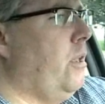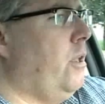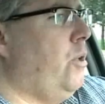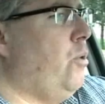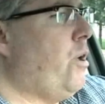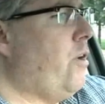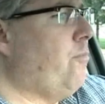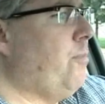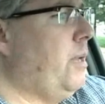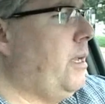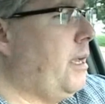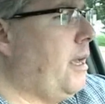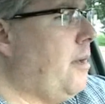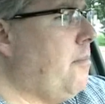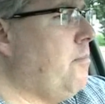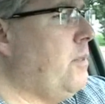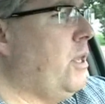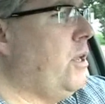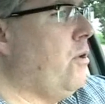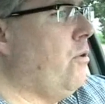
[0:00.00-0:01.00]
You have
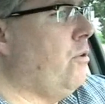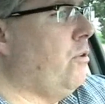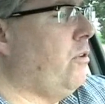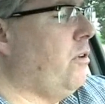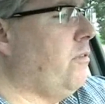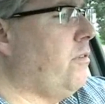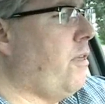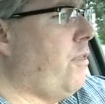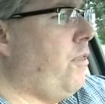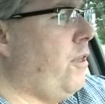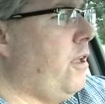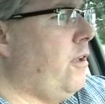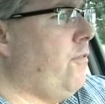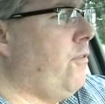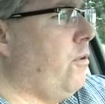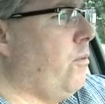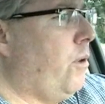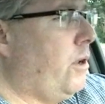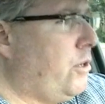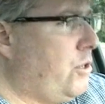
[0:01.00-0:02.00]
become the owner of the thing
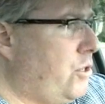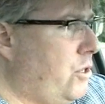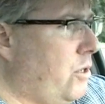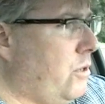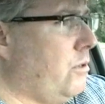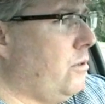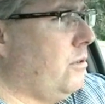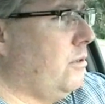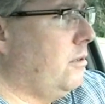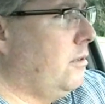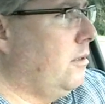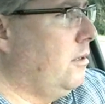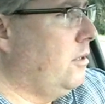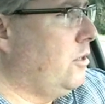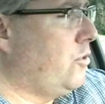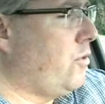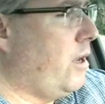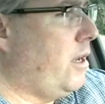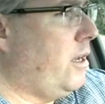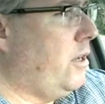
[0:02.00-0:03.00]
for which you
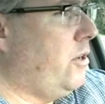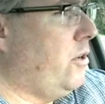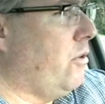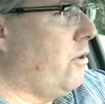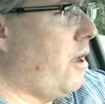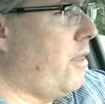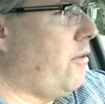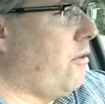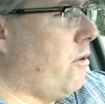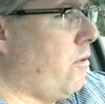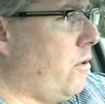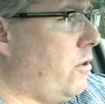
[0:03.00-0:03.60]
traded your other